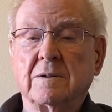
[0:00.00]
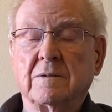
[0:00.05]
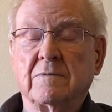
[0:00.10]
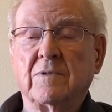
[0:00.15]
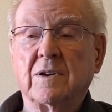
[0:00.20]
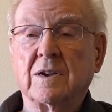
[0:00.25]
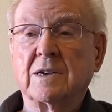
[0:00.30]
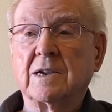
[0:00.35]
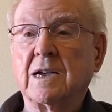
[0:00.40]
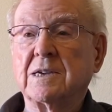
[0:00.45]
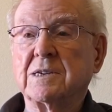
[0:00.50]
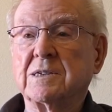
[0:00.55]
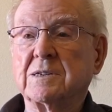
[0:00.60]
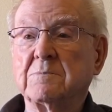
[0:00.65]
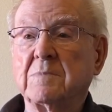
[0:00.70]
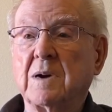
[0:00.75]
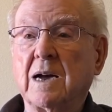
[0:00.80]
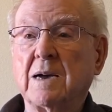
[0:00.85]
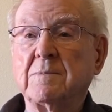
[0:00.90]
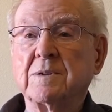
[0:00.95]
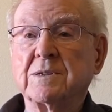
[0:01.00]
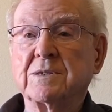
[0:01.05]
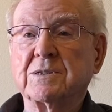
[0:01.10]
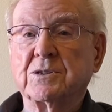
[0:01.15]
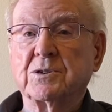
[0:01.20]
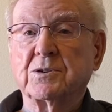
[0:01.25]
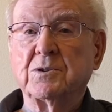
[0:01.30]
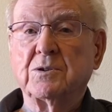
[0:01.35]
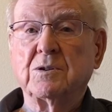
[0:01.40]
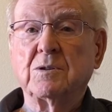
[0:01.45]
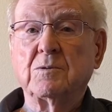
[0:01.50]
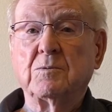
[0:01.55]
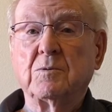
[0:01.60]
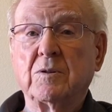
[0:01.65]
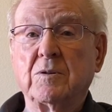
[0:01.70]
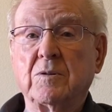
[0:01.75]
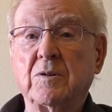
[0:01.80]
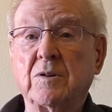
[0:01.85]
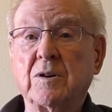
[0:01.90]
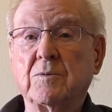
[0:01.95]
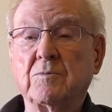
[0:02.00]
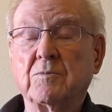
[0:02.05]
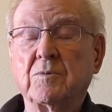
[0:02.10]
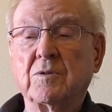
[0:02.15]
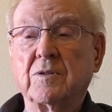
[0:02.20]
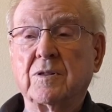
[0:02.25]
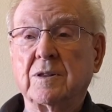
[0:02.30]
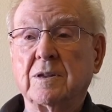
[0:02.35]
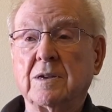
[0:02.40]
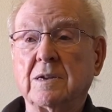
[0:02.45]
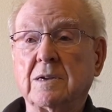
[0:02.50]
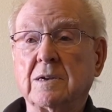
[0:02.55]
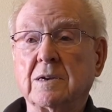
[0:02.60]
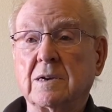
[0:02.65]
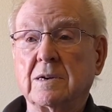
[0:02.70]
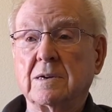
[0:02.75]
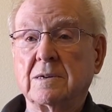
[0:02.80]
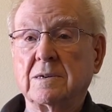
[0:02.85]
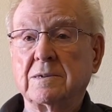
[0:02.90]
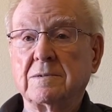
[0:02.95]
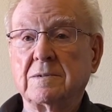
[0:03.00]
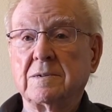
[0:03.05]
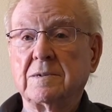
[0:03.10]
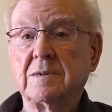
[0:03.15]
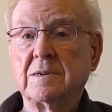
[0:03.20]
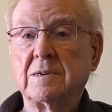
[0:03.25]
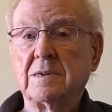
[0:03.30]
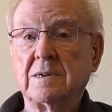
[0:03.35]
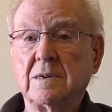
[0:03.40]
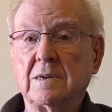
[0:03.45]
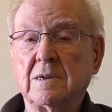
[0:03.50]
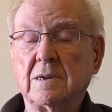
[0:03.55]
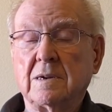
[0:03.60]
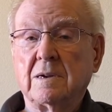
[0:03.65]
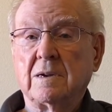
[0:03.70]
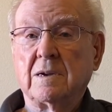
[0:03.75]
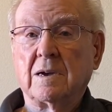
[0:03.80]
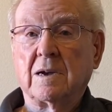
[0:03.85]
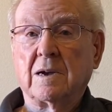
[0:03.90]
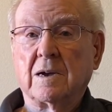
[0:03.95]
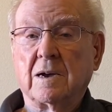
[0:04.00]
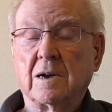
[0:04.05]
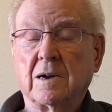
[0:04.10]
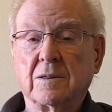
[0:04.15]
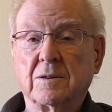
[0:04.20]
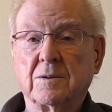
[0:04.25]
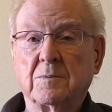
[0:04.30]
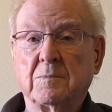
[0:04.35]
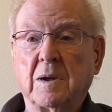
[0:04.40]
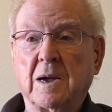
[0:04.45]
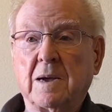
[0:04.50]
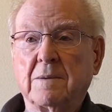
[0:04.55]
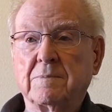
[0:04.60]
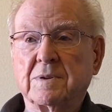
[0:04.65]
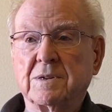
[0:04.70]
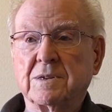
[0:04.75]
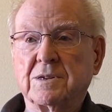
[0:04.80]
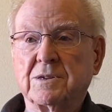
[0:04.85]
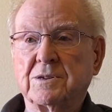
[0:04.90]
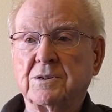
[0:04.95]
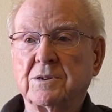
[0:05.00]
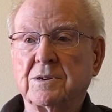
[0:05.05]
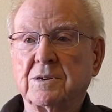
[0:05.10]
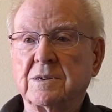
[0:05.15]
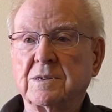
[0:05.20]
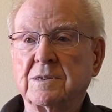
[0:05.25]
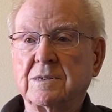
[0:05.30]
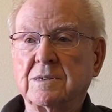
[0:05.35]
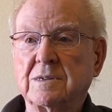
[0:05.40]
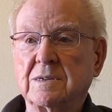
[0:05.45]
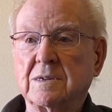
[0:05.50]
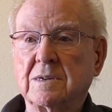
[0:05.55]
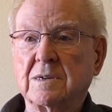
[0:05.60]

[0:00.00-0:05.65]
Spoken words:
vacation Bible school. We went with the other Baptist church,